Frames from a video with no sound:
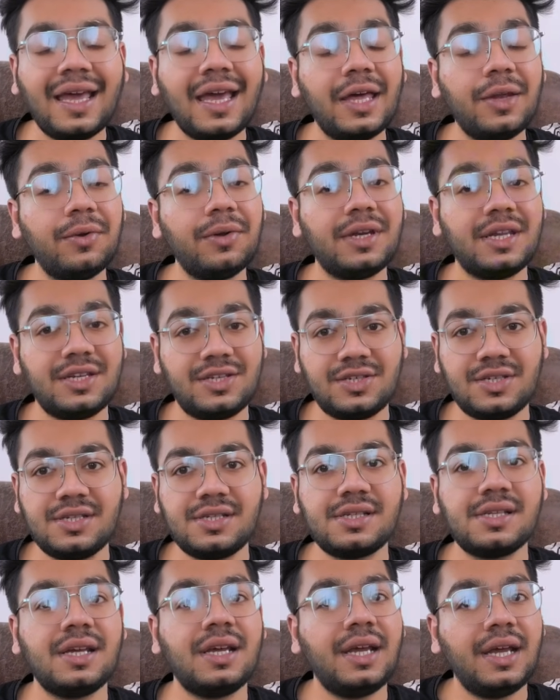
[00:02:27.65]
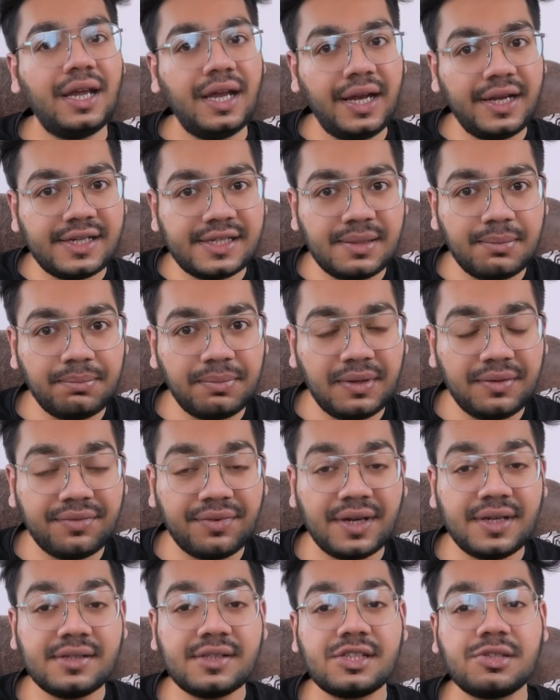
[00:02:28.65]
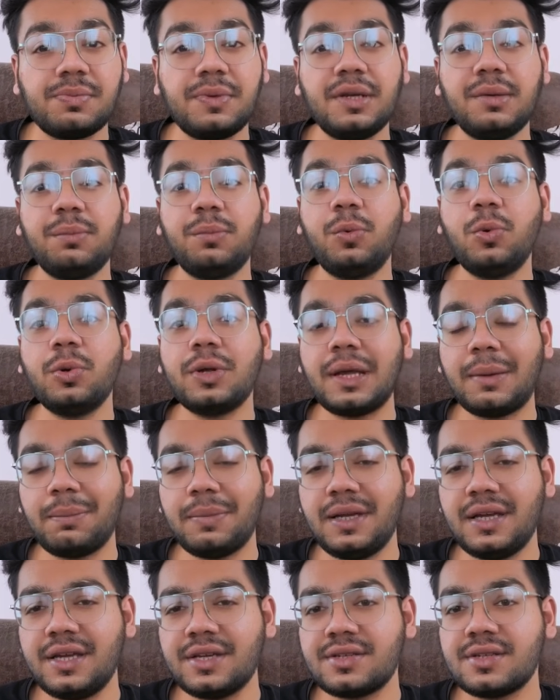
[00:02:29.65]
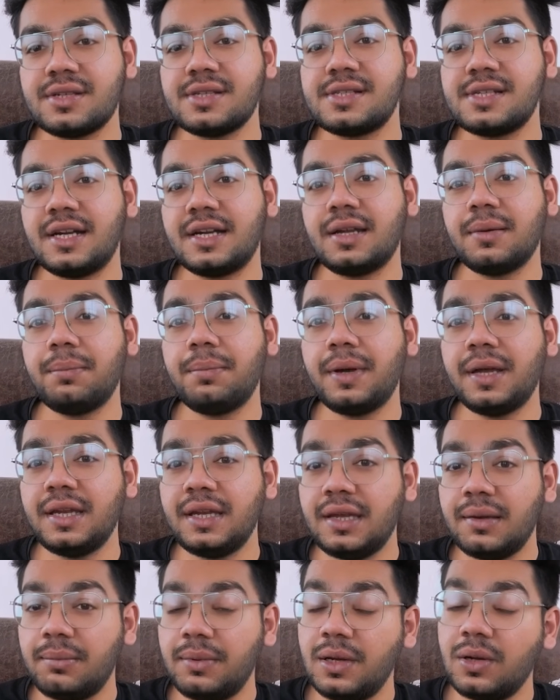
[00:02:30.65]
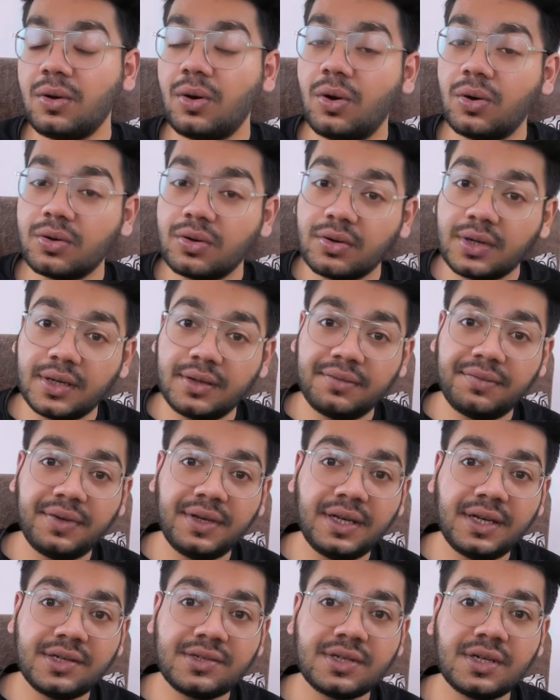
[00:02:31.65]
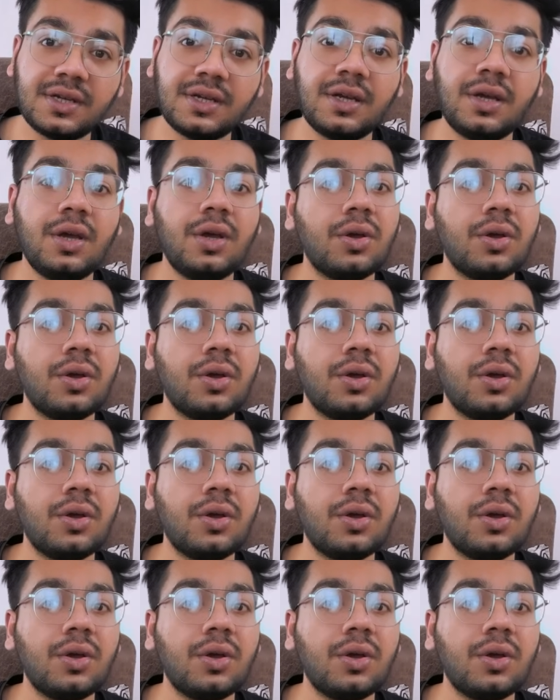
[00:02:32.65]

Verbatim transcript: annotation it simplifies spring boot application setup by enabling auto configuration